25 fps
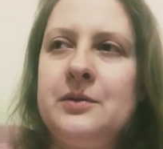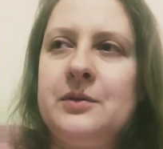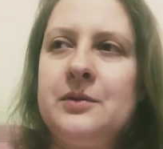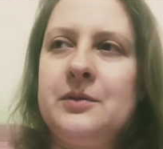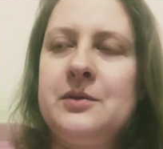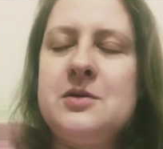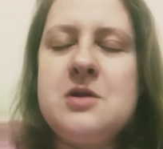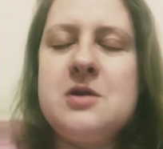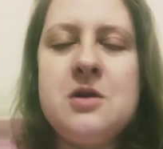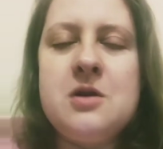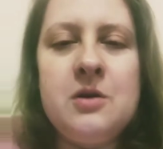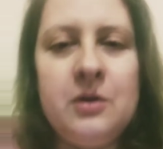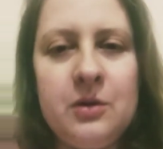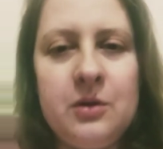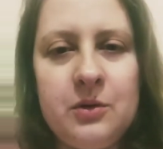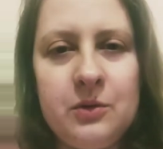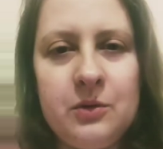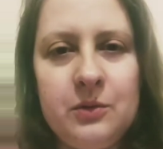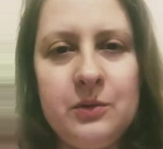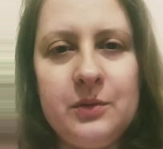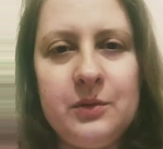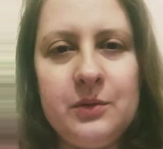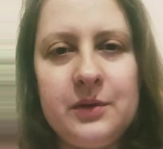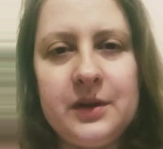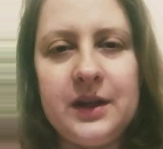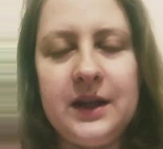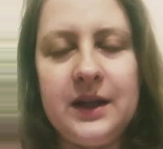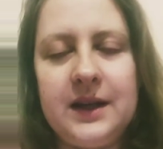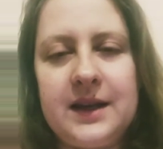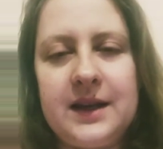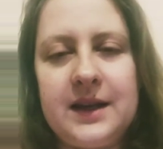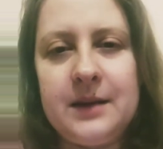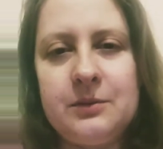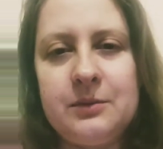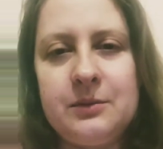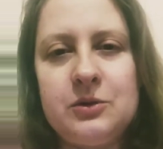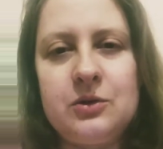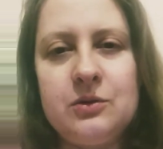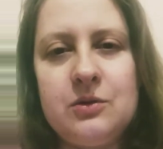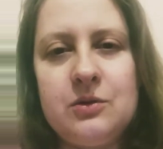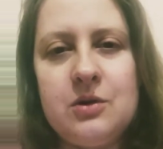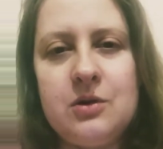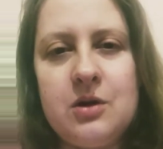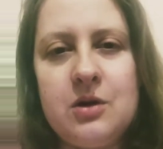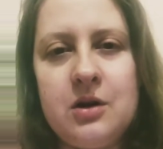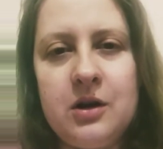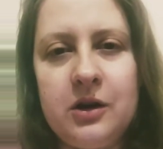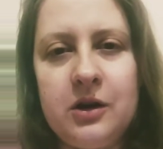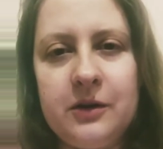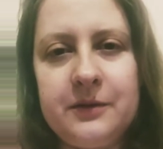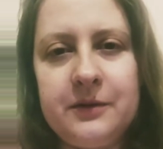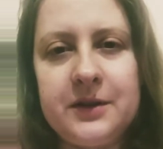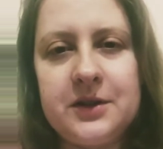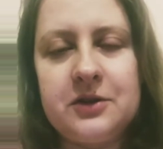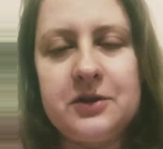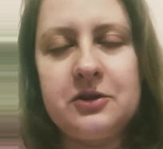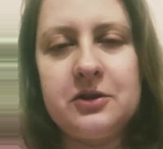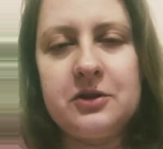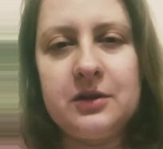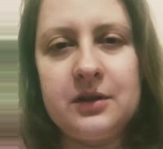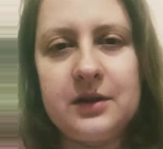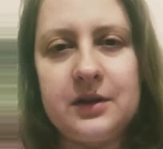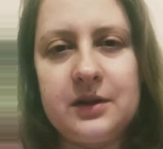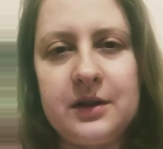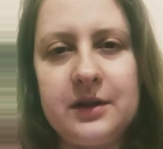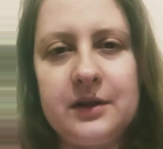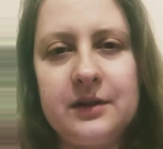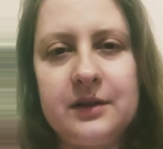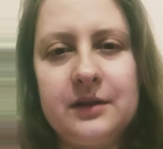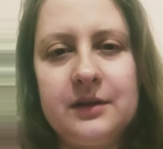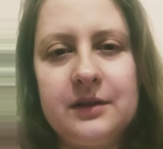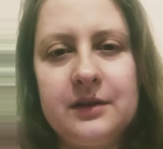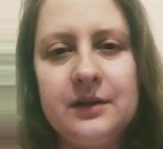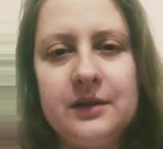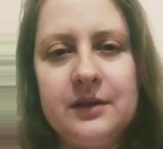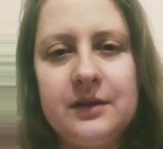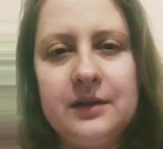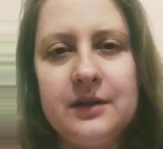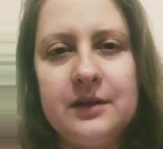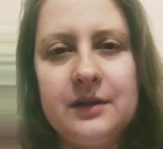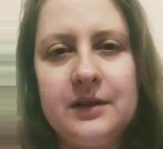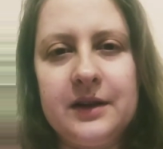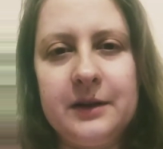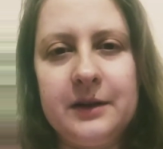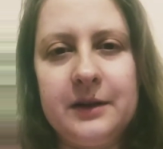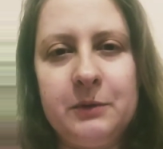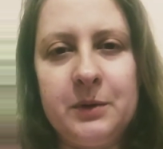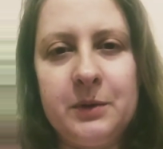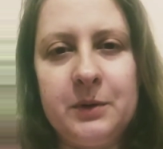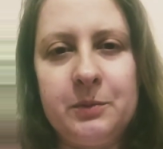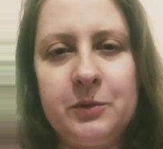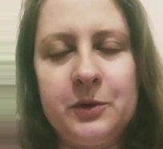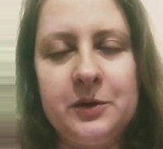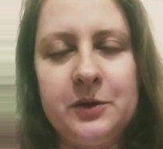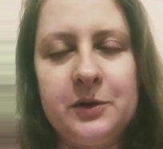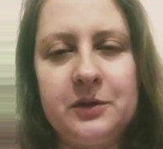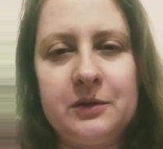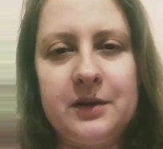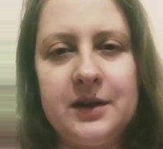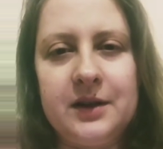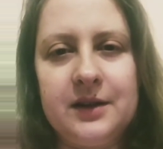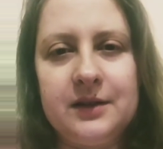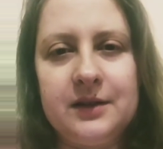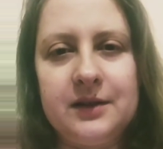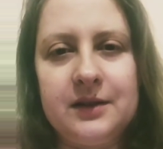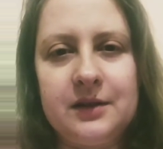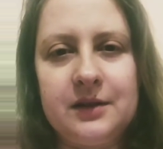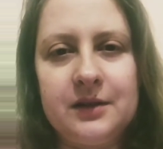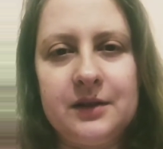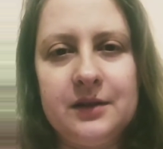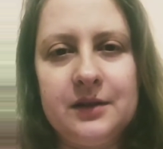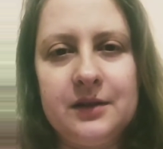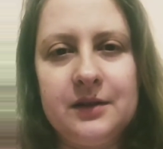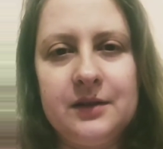No, he came to all of his children at one point or another.